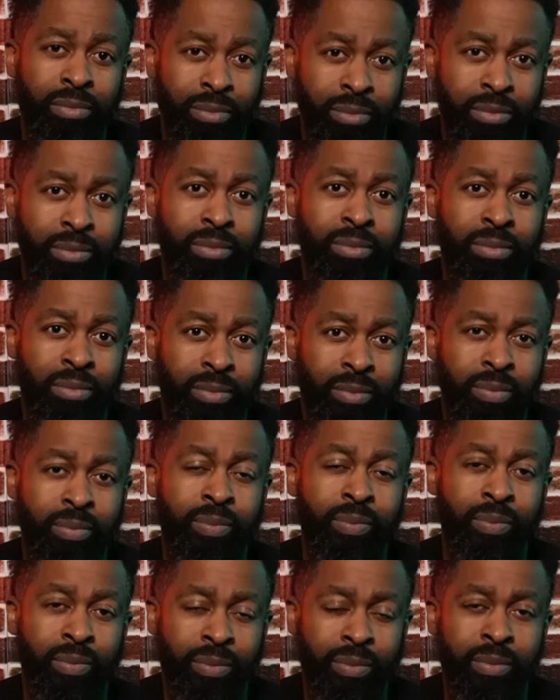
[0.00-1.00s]

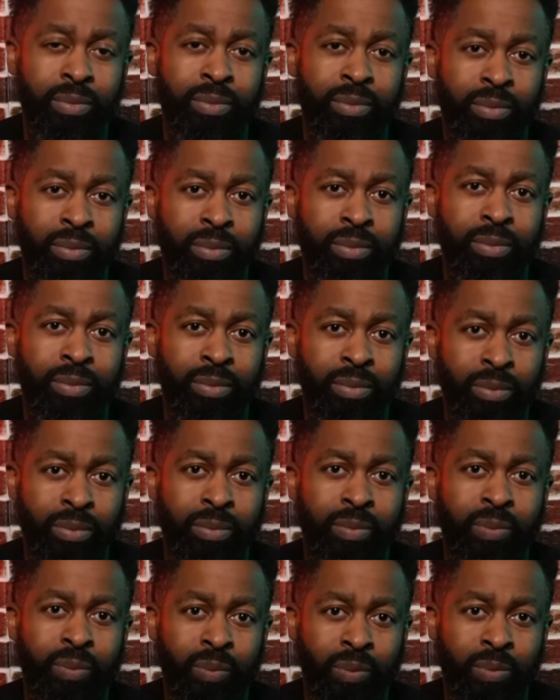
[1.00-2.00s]

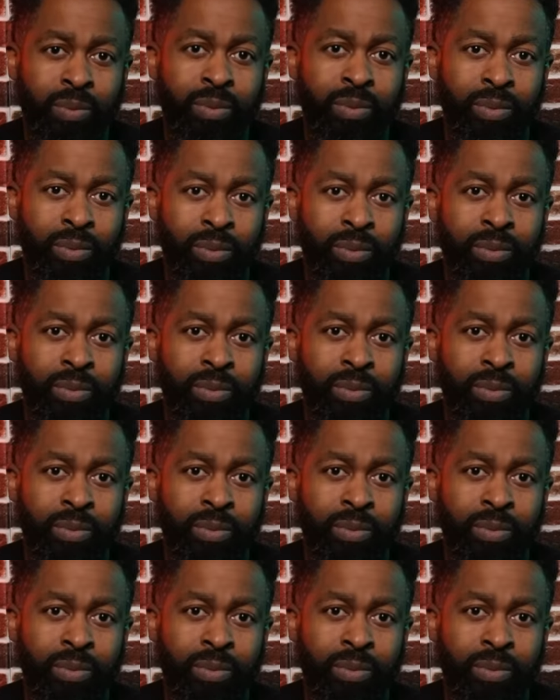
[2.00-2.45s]
No words are spoken by the person on screen.